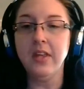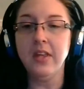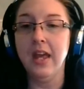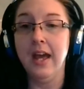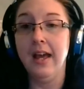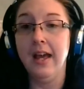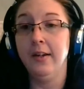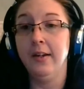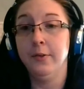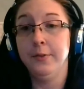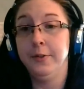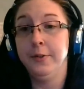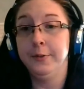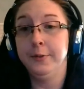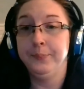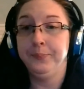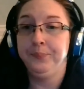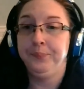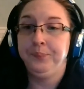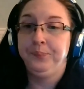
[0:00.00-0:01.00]
I don't
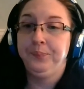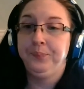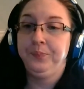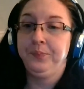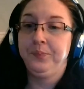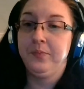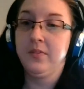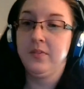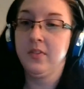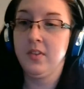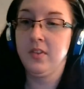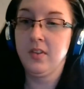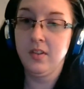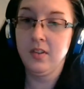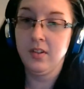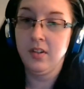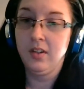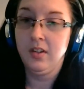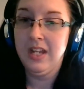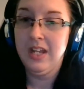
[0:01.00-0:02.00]
know.
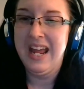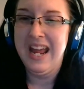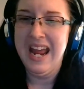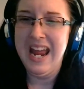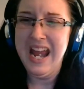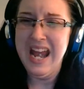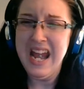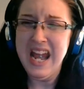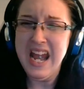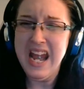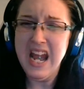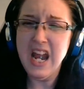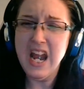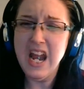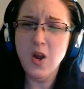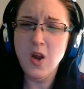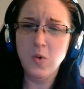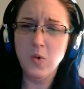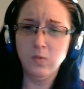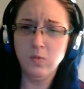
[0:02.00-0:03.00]

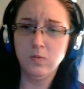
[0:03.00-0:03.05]
Ow!